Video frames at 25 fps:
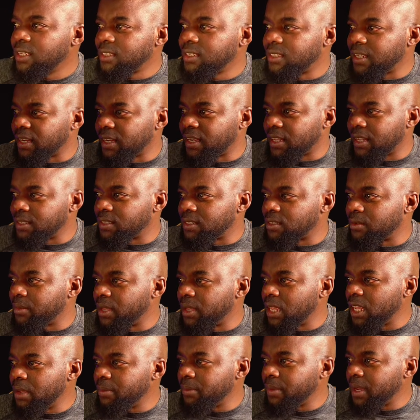send custom
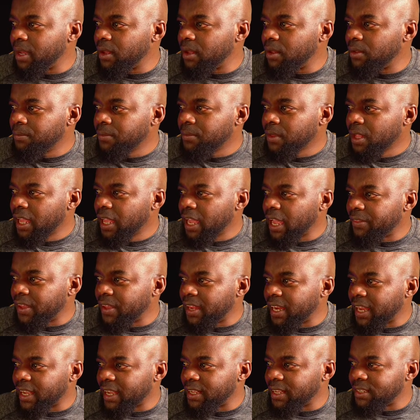email, and
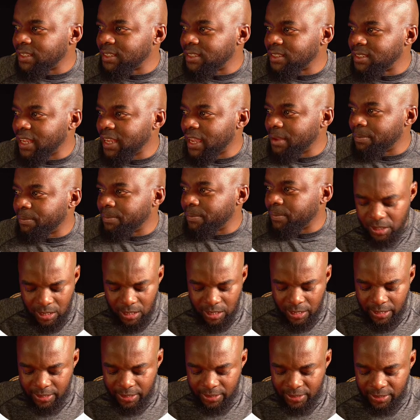then I can just type,
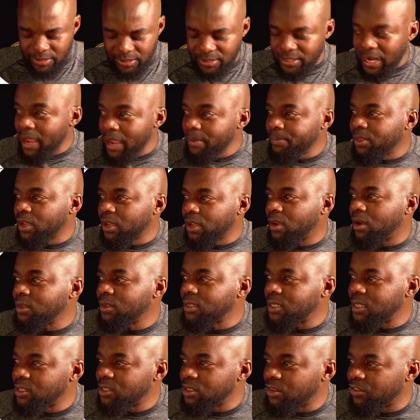I can just type the
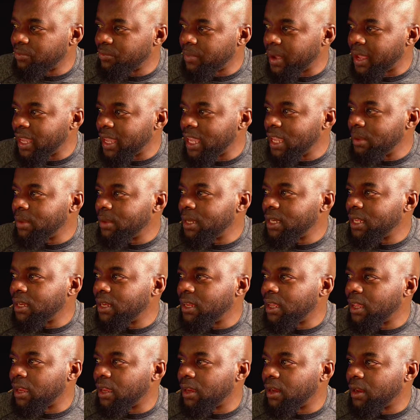contents of my email in
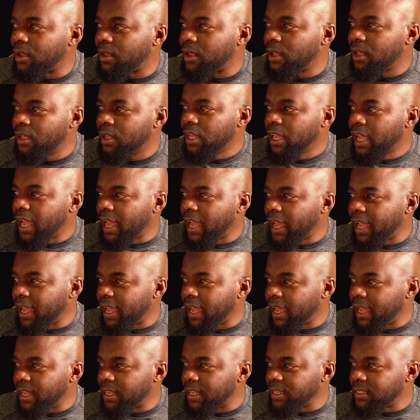here.
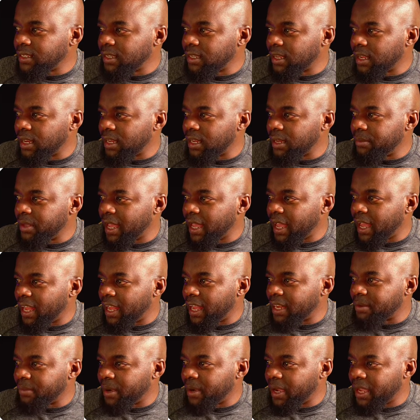And uh, let me
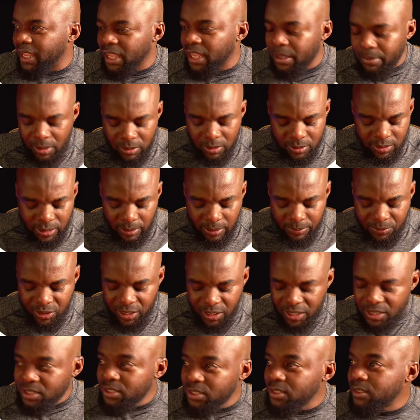add my email
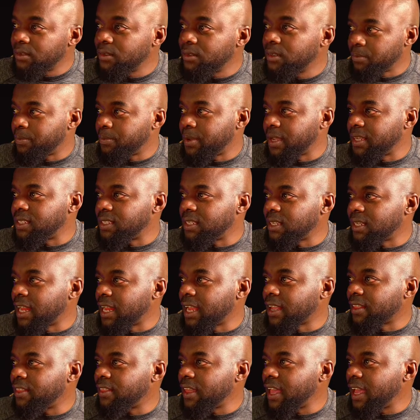subject, paste it
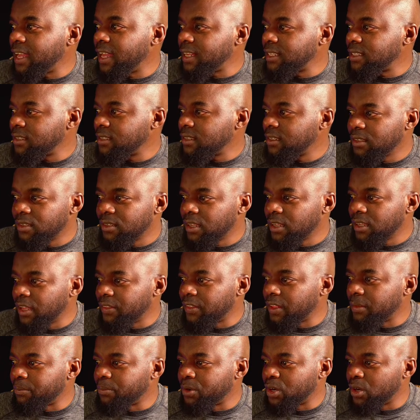like that, and
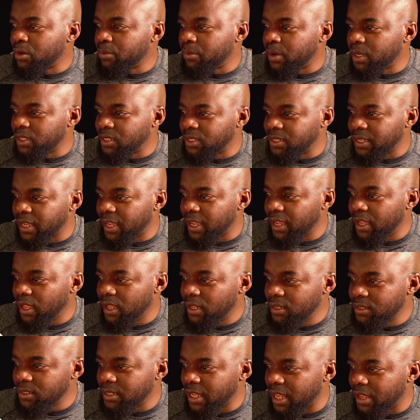then pretty much say
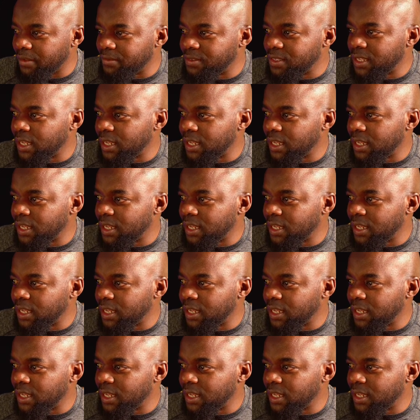save